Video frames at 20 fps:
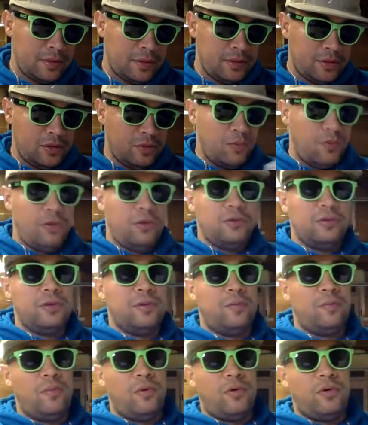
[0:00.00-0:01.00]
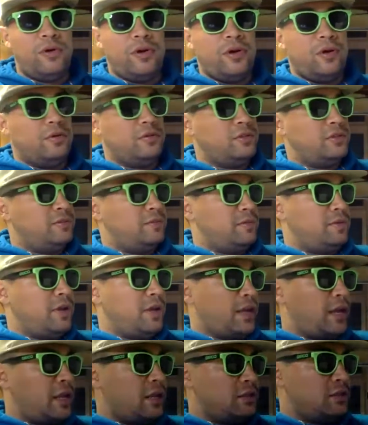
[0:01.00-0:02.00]
Here's some more notes.
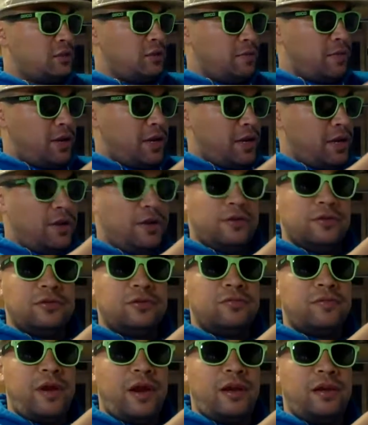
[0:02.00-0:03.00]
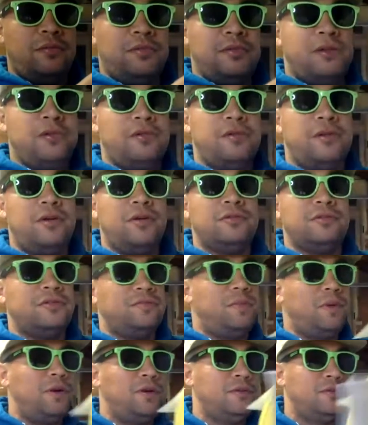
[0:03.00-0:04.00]
I got so many notes, random little
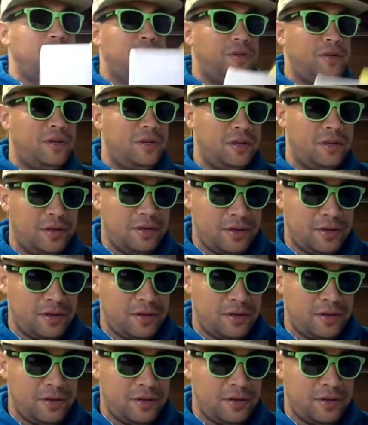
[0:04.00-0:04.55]
notes of poetry.